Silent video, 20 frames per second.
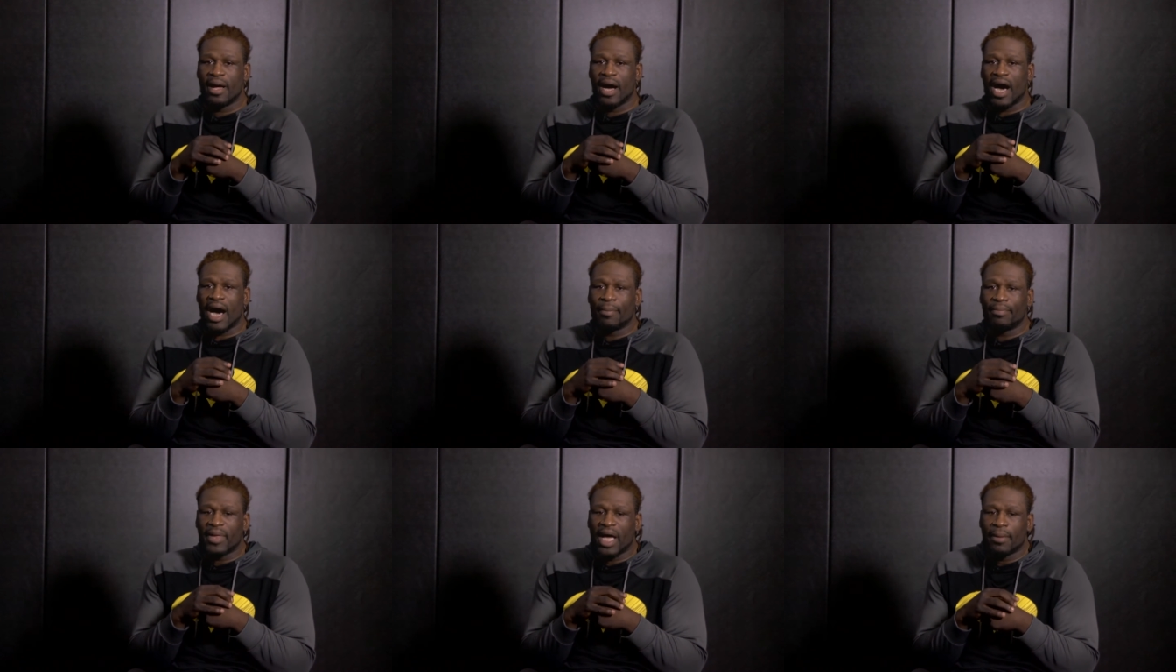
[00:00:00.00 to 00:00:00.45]

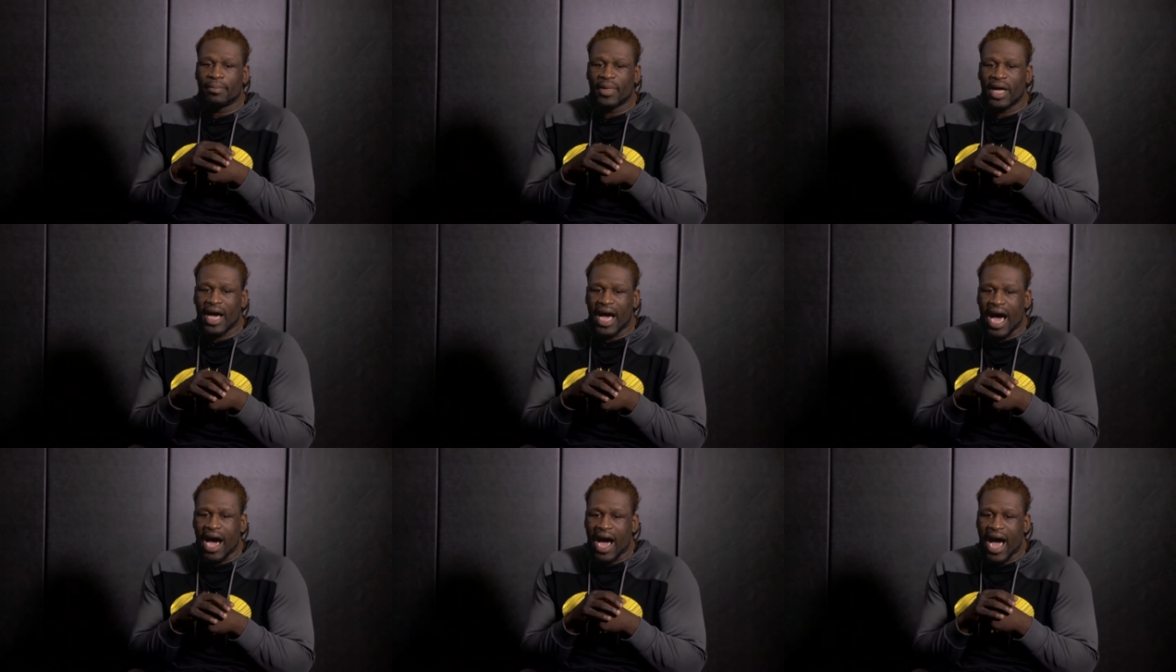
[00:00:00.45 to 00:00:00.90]

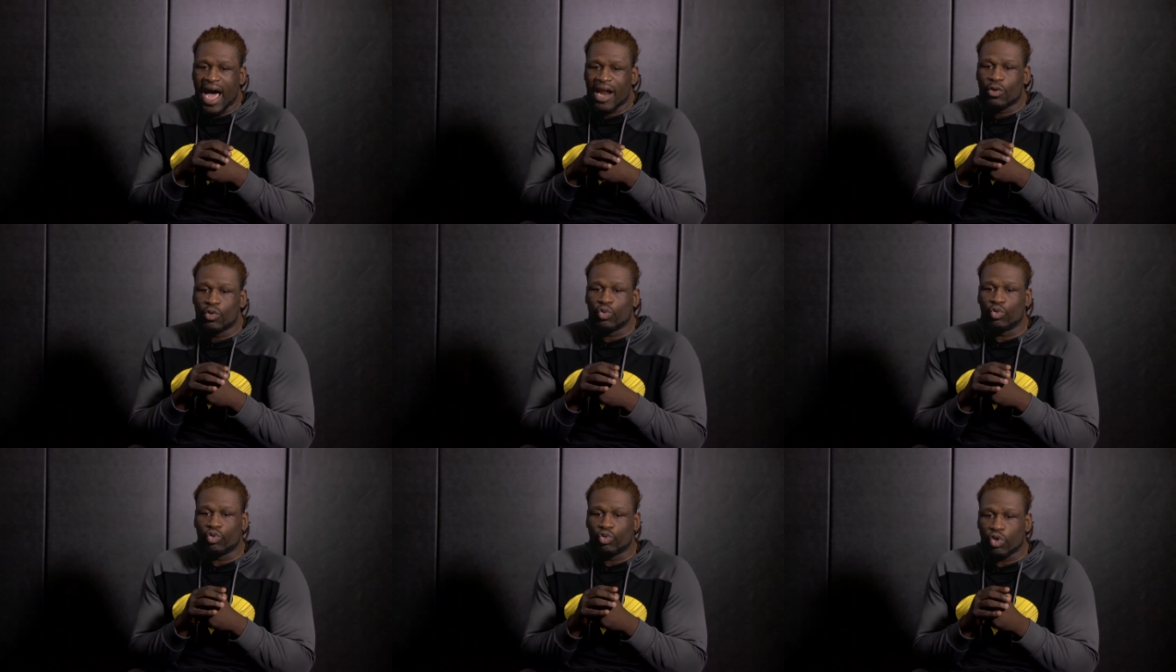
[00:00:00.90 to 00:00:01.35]
I
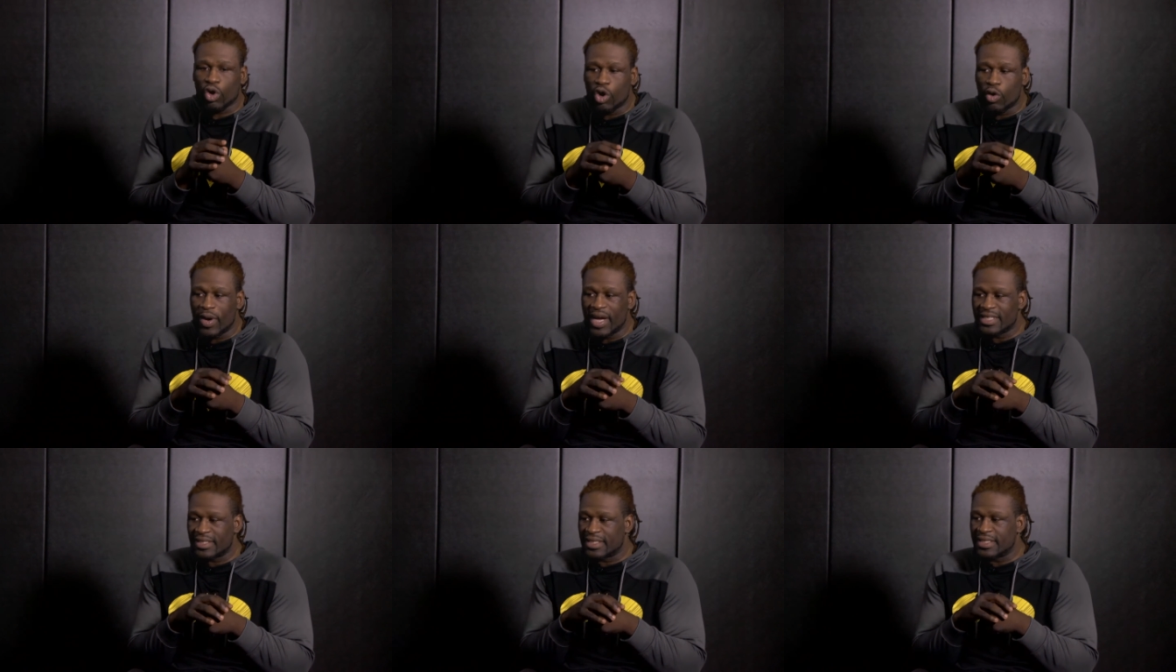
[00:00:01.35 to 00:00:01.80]
don't
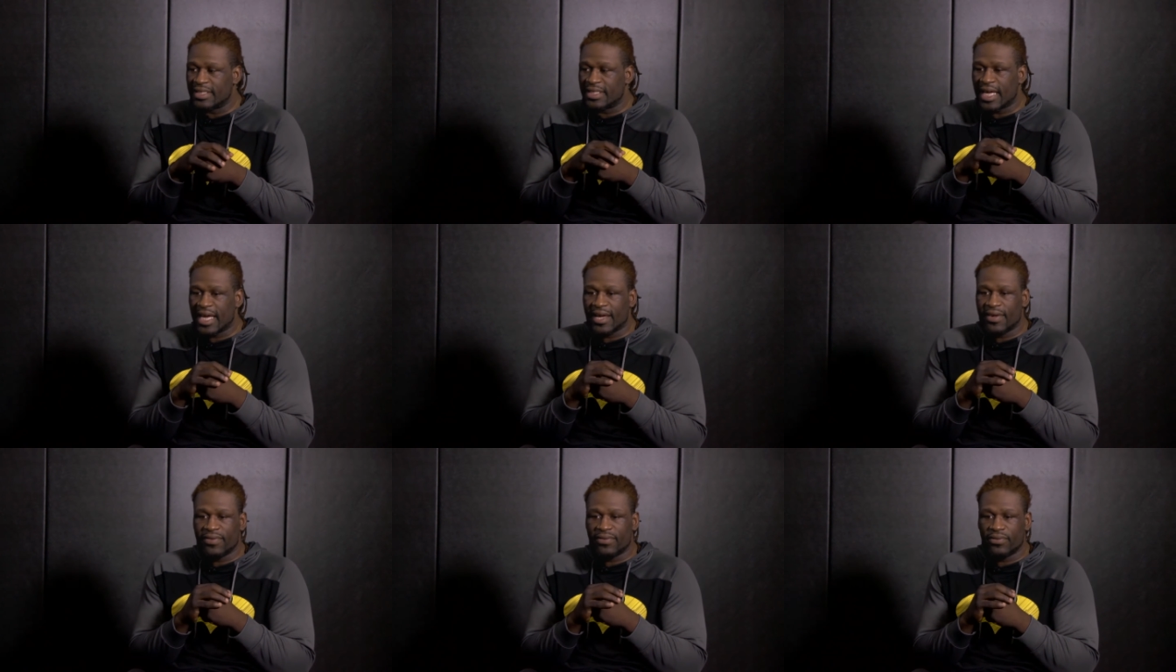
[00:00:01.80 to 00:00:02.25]
grow as to
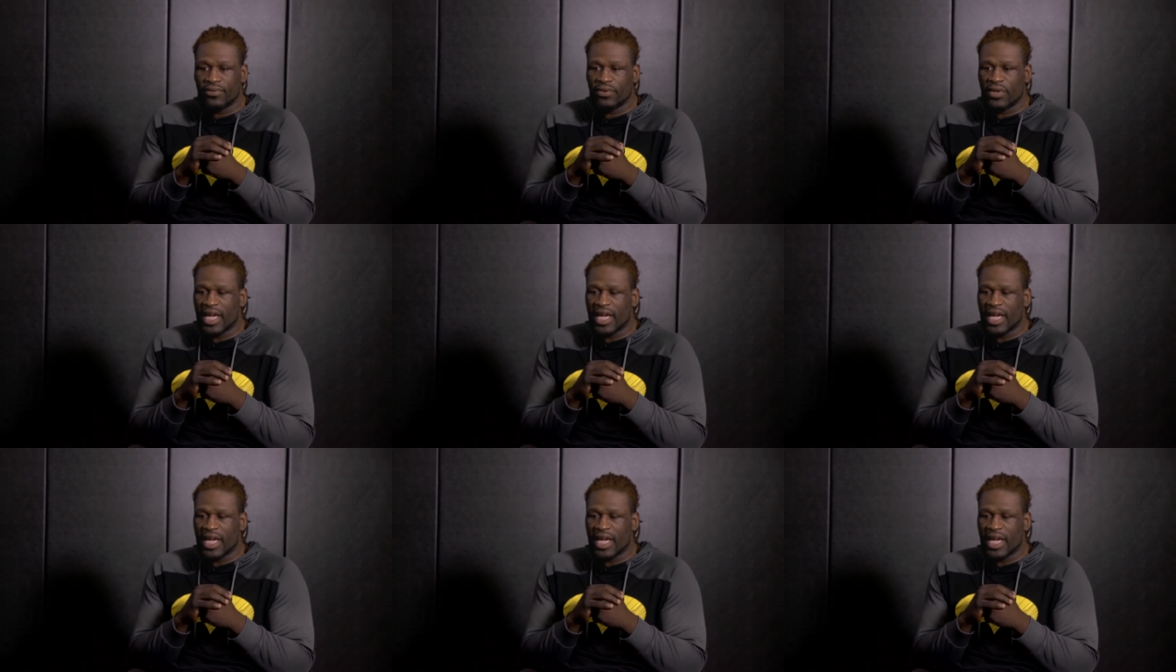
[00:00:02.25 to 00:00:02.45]
say